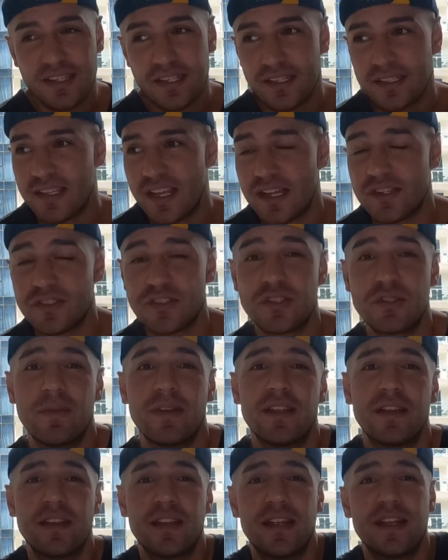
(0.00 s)
there's actually
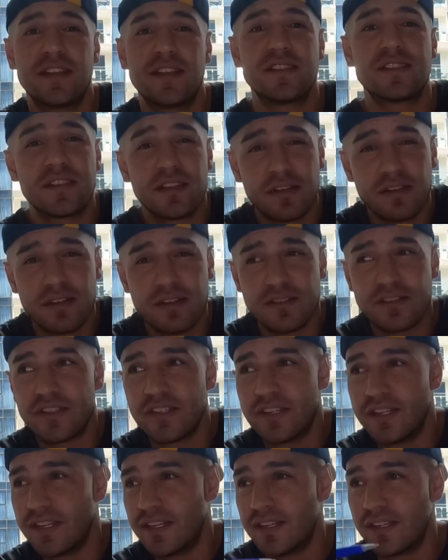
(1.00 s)
been a
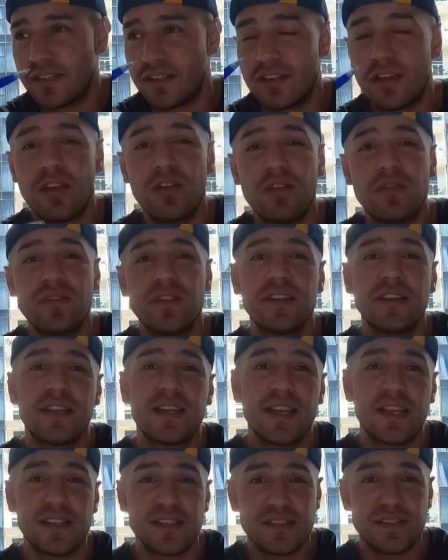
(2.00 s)
surge in COVID
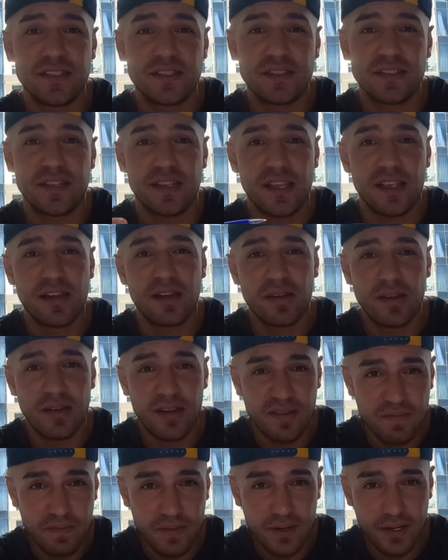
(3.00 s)
cases here
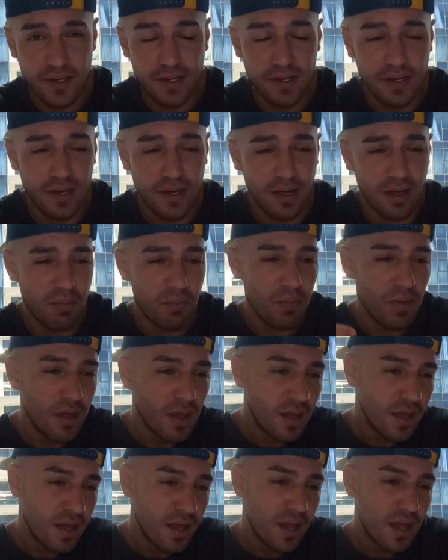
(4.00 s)
in Vietnam.
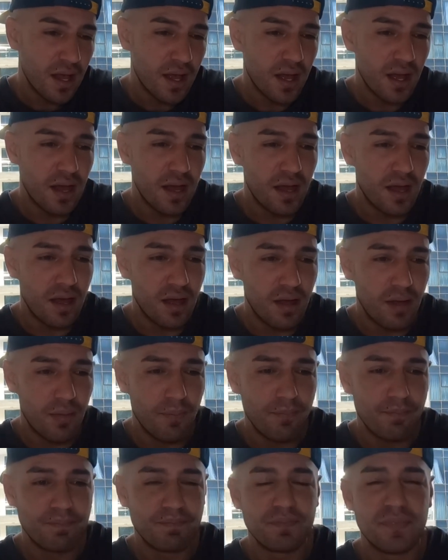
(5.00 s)

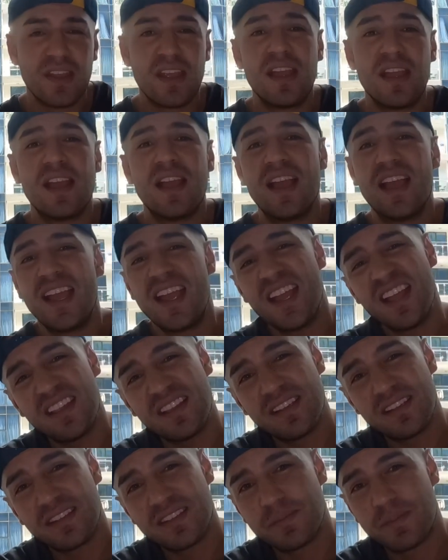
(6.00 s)
And
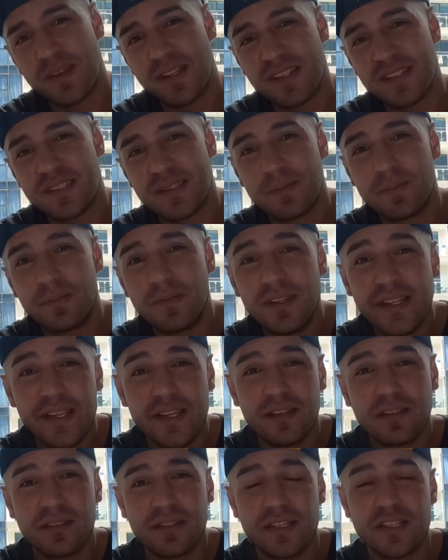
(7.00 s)
there's been some
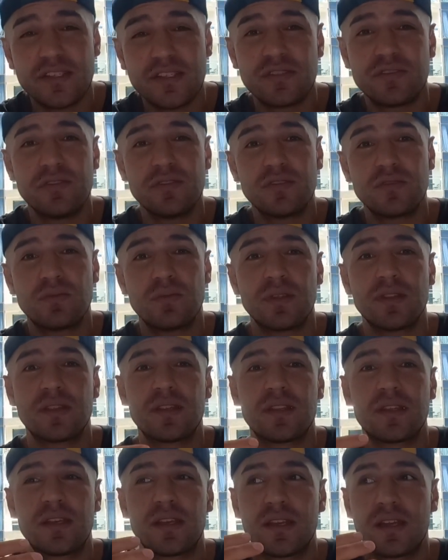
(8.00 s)
legal issues with
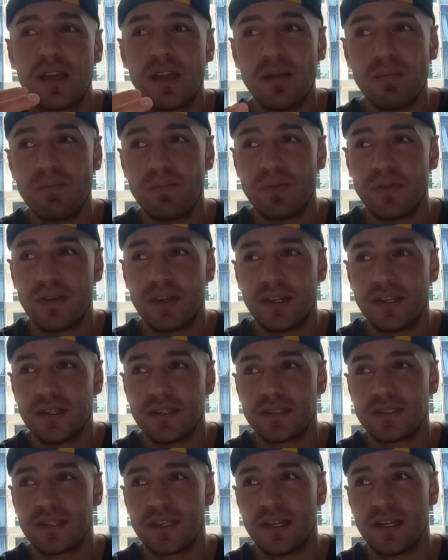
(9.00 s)

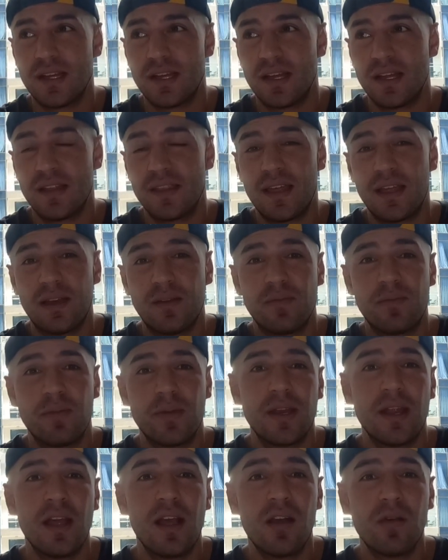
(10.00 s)
companies that have
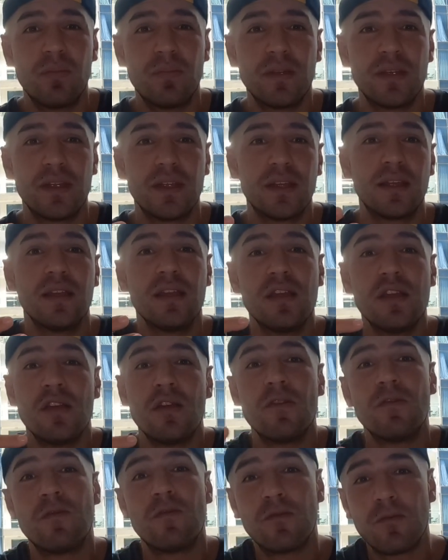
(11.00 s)
been helping
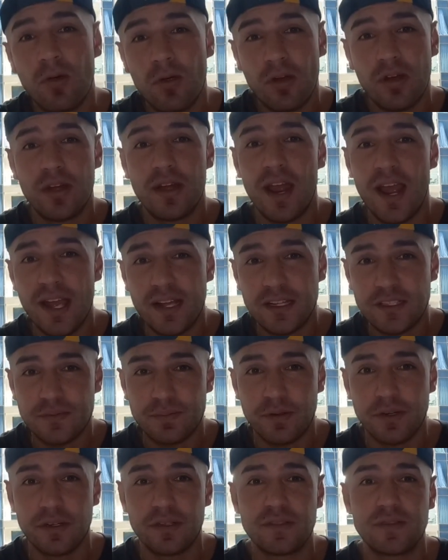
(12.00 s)
foreign
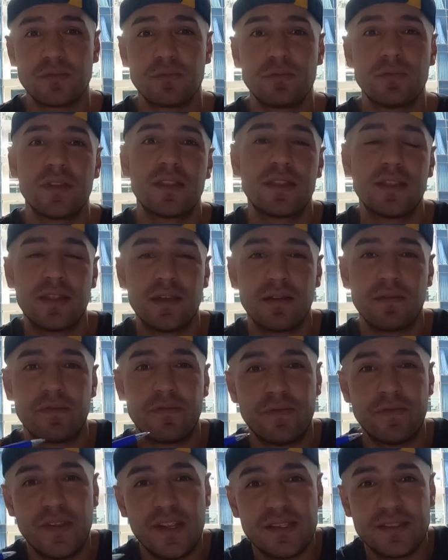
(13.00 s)
experts with their
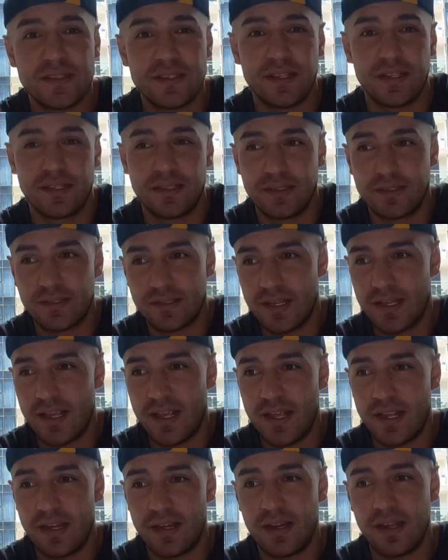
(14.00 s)
visas.
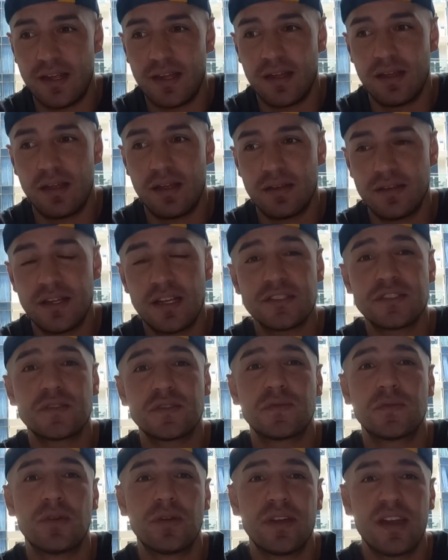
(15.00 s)
And not
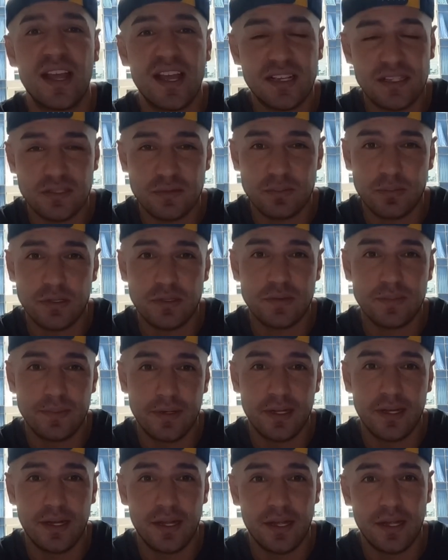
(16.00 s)
just foreign experts,
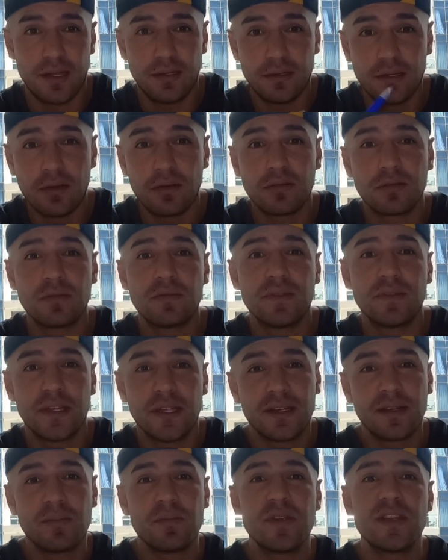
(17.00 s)
but local
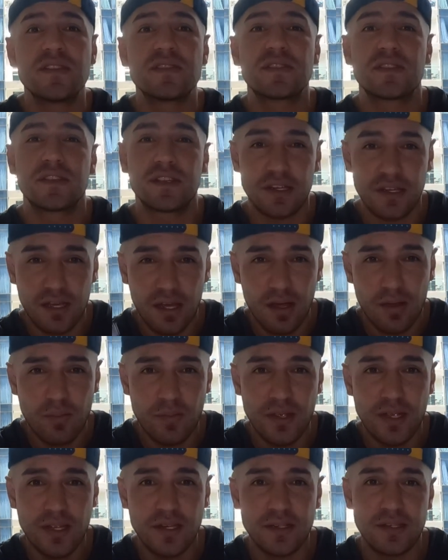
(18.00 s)
Vietnamese
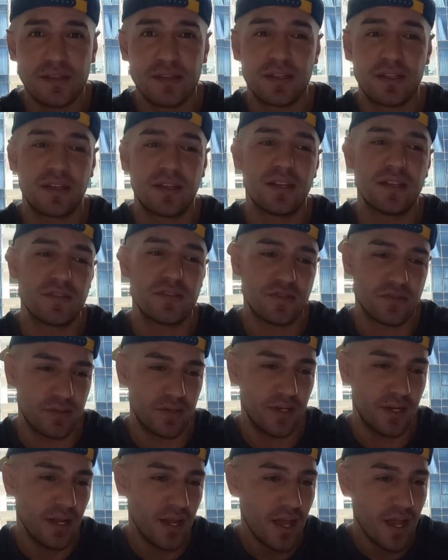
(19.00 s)
come into the
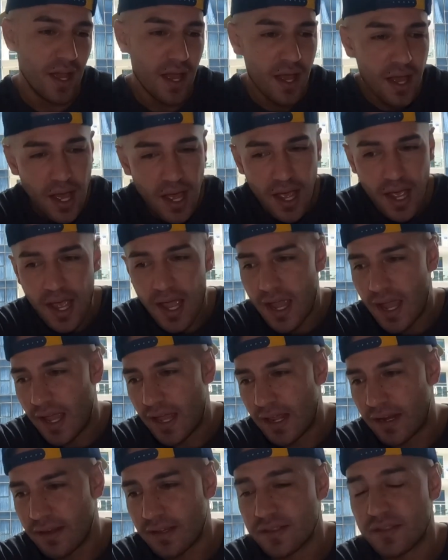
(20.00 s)
country.
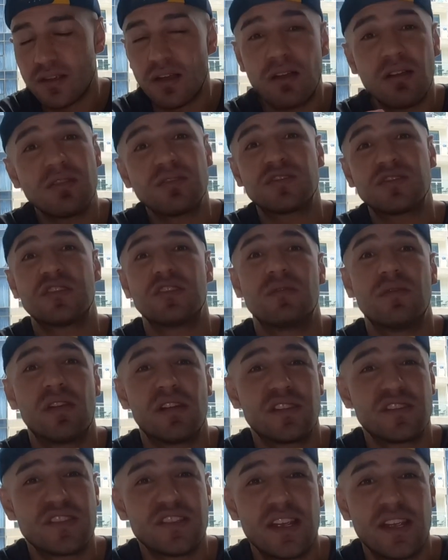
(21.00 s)
And there's also
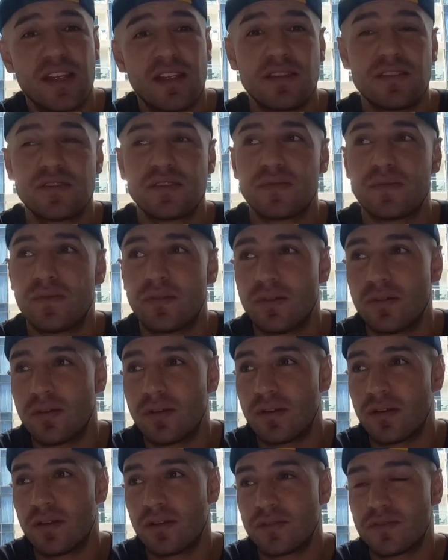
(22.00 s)
a change
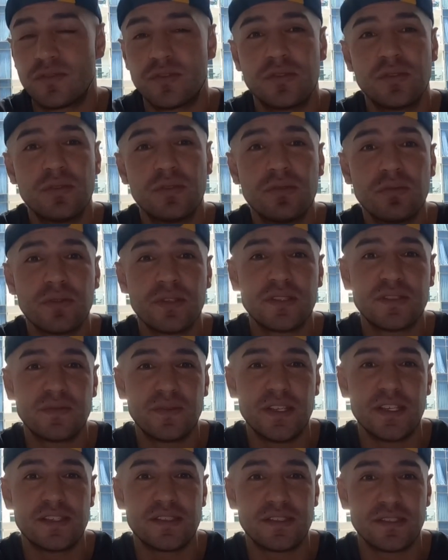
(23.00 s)
for tourist
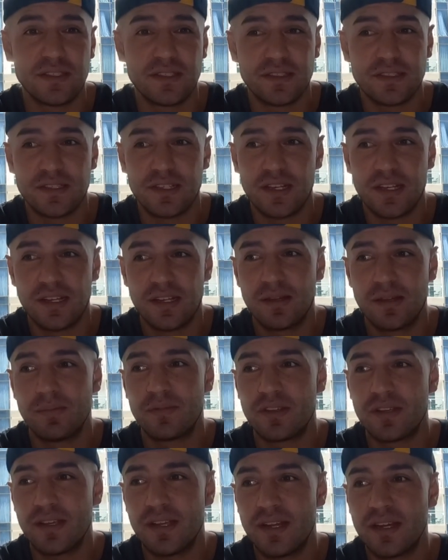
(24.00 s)
visas.
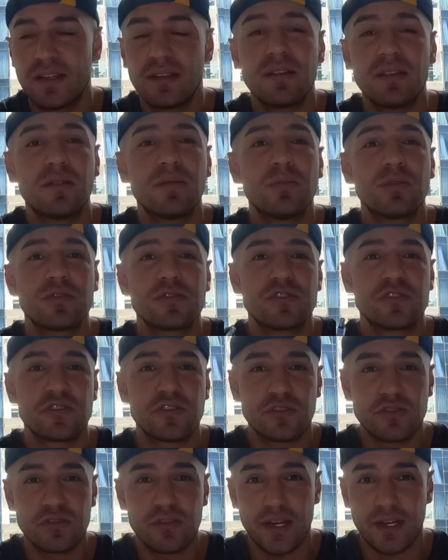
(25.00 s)
They're getting a little more
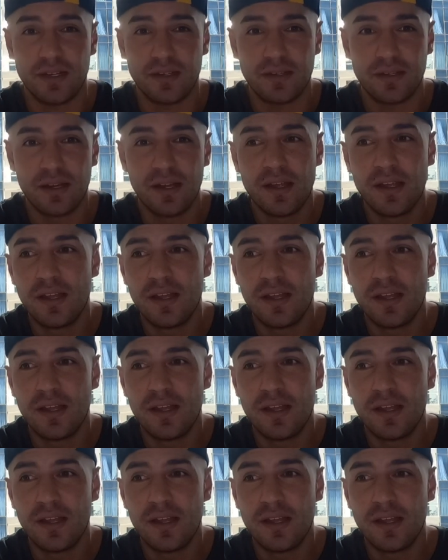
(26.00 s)
strict